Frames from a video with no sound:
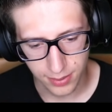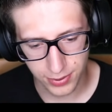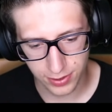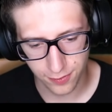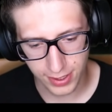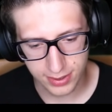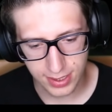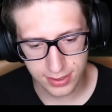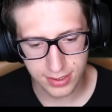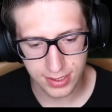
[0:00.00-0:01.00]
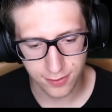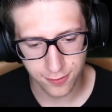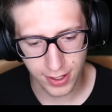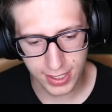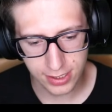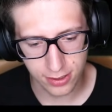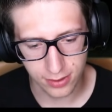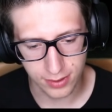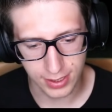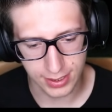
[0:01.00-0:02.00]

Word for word: But the fact that the fire,